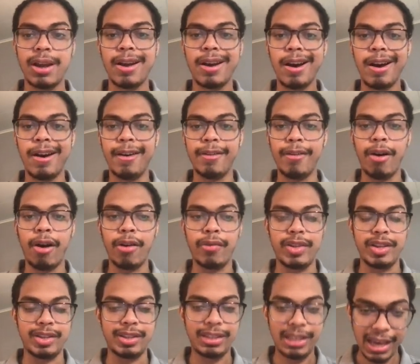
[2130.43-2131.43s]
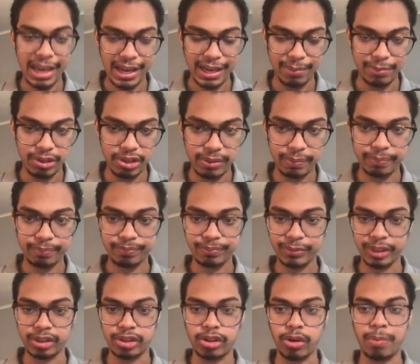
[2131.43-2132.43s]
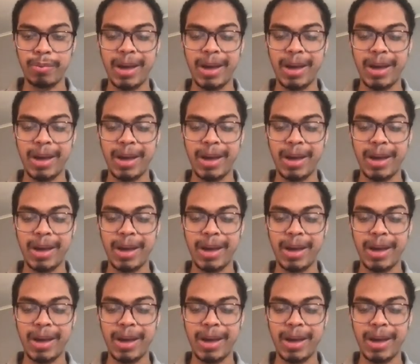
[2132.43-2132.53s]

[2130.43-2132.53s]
of all these games. And so